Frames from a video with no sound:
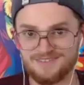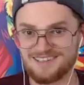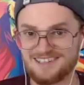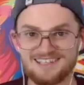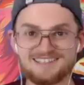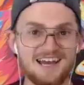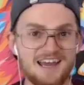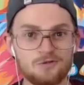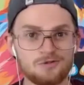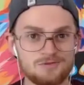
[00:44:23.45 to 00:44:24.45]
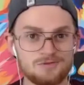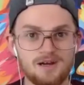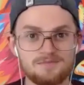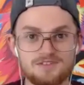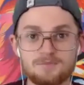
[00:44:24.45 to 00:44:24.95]
Like, that's not everyone's
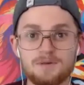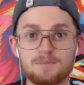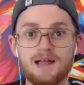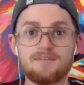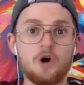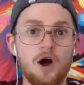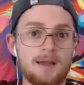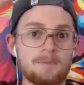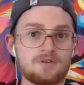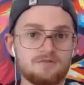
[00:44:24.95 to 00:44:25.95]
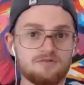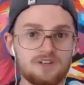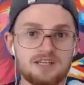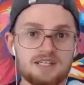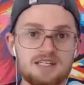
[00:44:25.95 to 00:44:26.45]
problem. Some people have
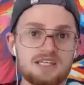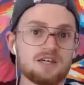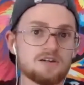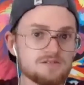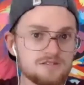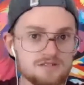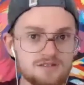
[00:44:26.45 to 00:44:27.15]
hyperinflated egos.